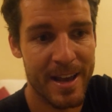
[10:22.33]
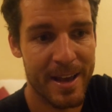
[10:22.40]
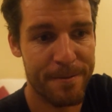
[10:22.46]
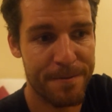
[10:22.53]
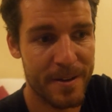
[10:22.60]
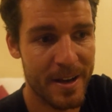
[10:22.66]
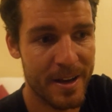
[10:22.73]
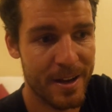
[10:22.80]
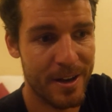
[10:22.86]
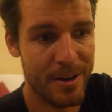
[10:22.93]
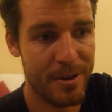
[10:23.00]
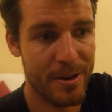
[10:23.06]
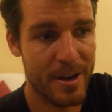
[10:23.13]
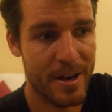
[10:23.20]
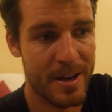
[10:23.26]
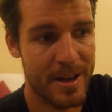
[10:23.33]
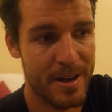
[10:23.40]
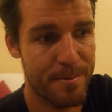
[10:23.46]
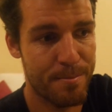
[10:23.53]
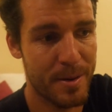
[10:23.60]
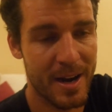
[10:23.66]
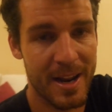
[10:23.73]
If you
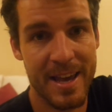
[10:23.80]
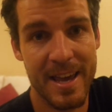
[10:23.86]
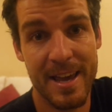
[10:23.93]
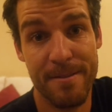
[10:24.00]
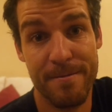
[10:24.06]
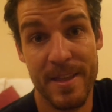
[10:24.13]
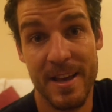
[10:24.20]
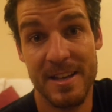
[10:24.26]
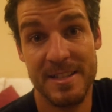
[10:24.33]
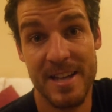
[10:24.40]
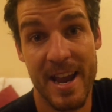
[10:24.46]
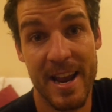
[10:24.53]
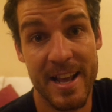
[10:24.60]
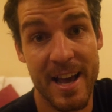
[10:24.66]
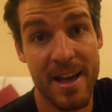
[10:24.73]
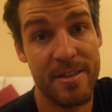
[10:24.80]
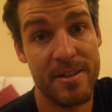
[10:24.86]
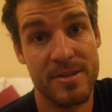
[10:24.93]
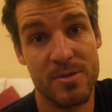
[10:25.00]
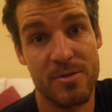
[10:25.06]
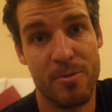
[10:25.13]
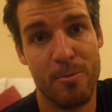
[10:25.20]
believe there's any other
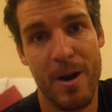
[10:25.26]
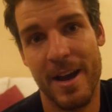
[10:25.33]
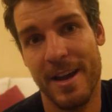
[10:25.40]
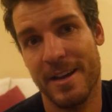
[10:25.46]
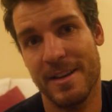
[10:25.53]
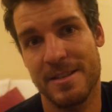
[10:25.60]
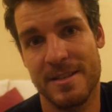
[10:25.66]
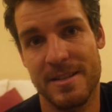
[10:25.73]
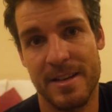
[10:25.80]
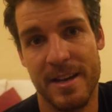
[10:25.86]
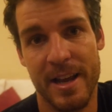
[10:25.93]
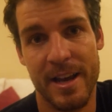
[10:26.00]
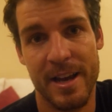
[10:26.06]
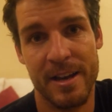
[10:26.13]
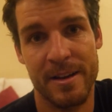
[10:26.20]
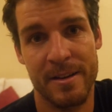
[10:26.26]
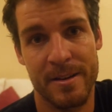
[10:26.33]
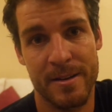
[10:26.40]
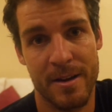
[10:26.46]
sort of ways getting